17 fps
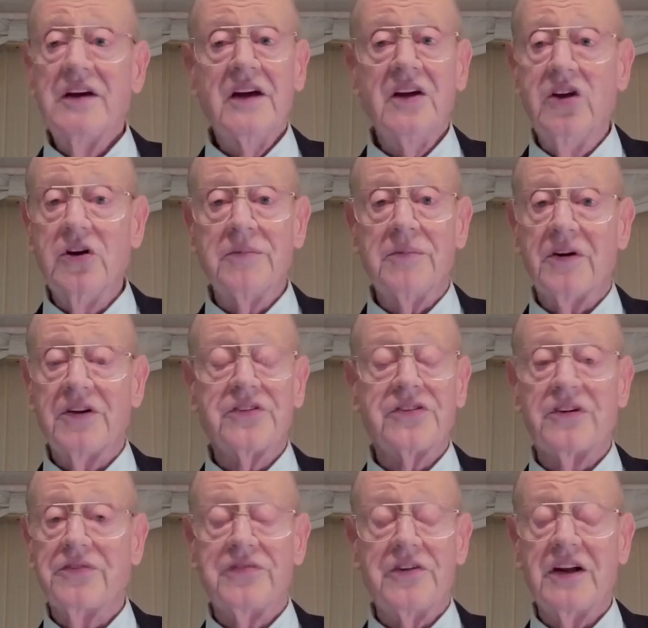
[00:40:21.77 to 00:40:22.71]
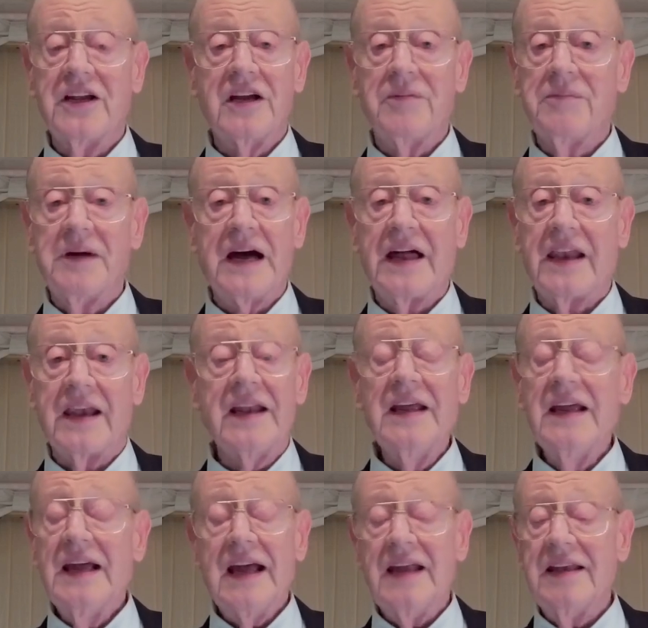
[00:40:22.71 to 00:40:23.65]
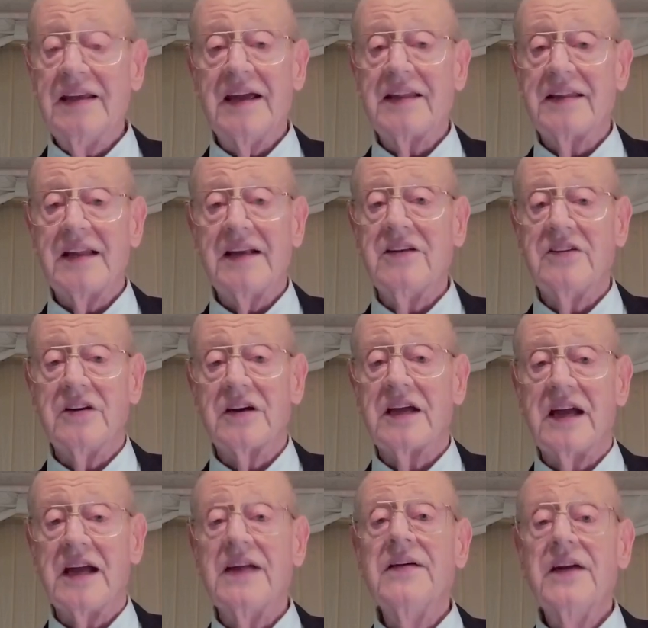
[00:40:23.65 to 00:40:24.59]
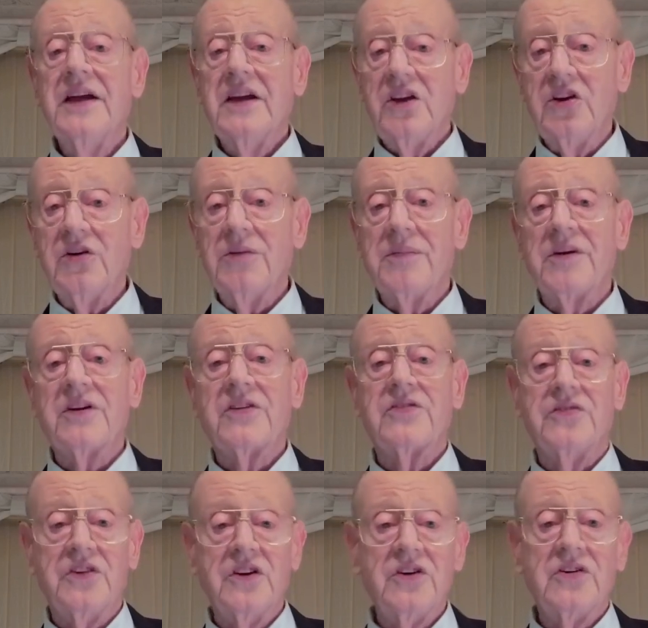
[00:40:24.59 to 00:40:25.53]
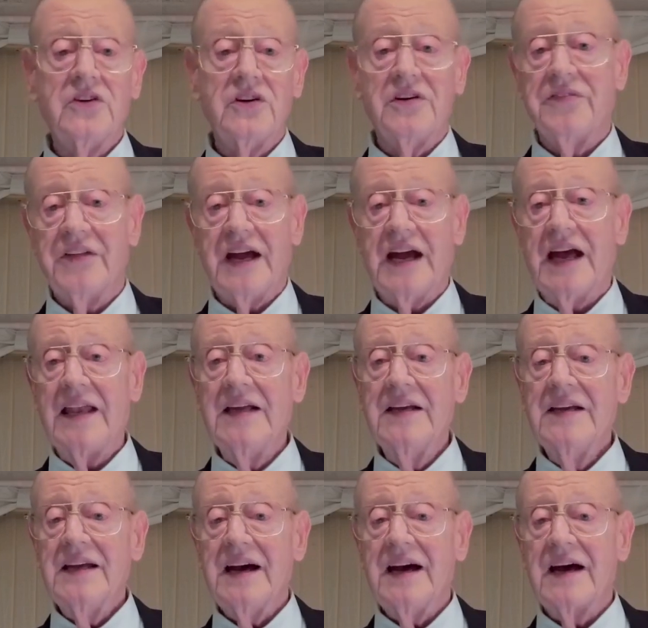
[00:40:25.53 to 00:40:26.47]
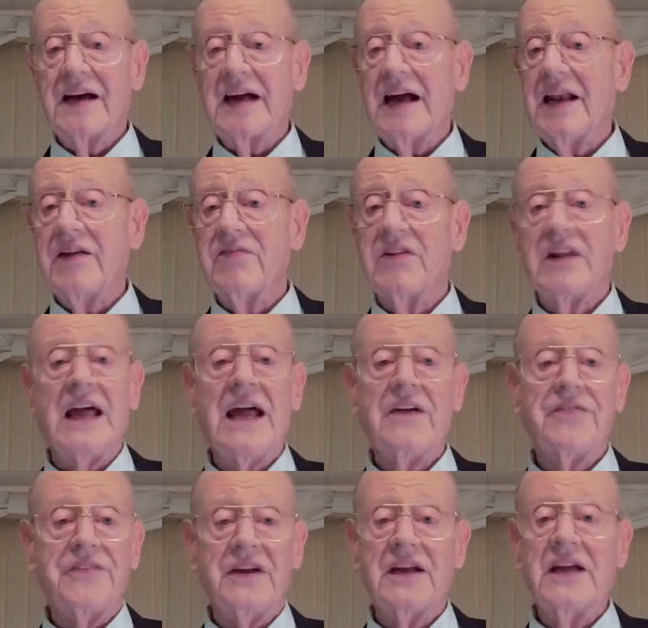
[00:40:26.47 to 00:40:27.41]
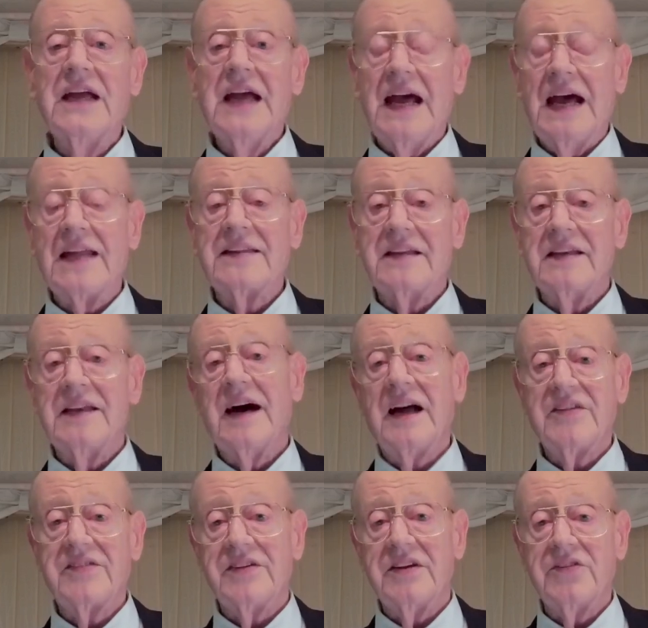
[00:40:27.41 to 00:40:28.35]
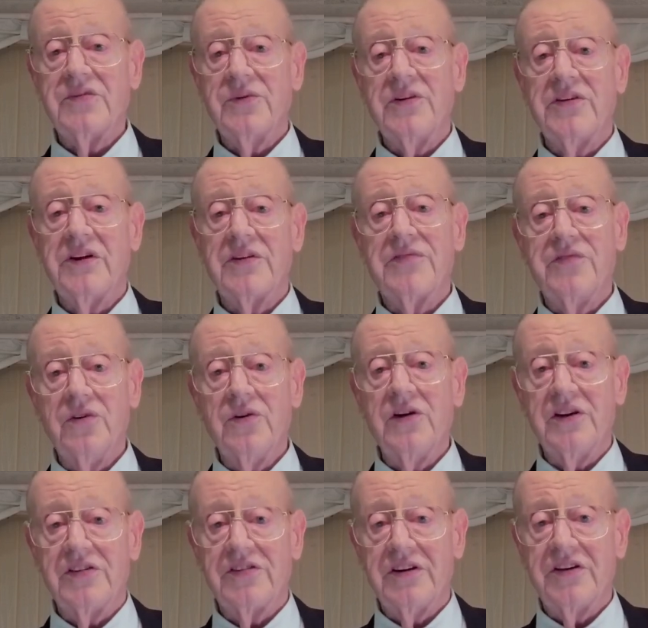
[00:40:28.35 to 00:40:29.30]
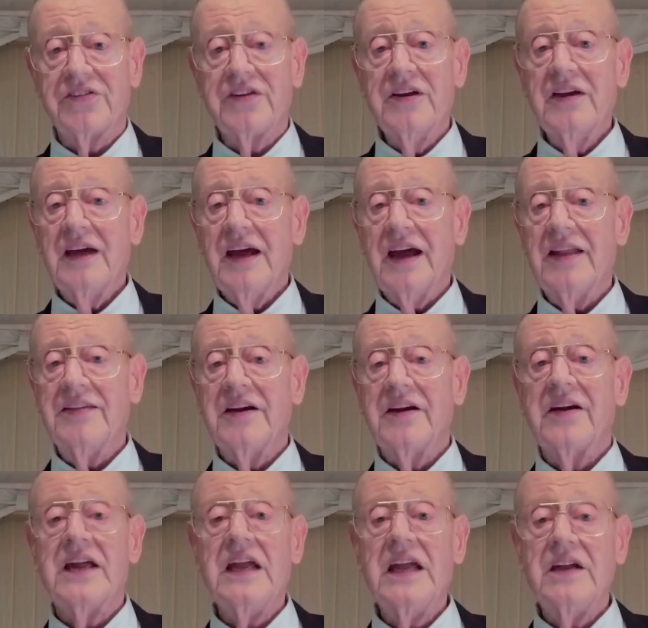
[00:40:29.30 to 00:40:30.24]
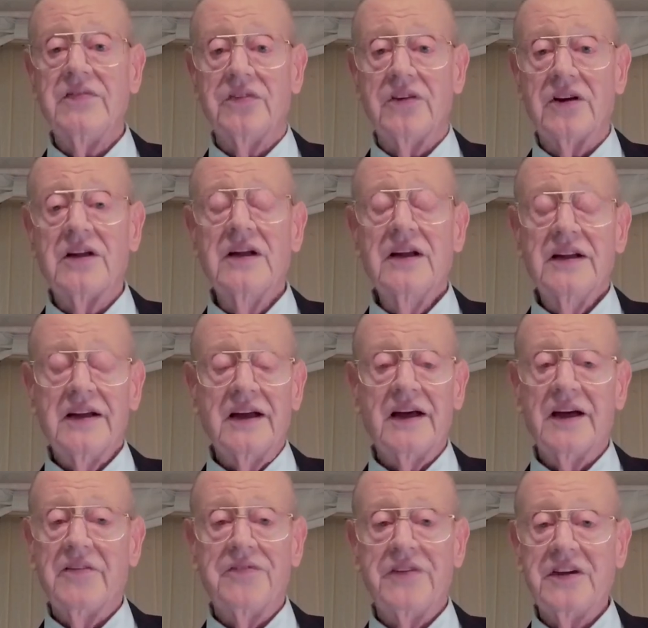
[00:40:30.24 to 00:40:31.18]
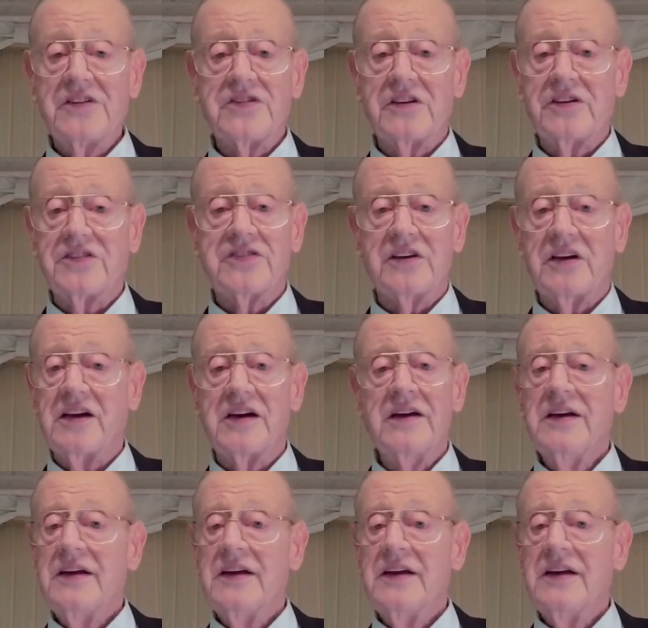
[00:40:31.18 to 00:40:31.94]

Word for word: humorous or funny about it. And yet they took a humorous view of that uh, kind of laughing at the Nazis with their foolishness and their evil, uh, vicious uh,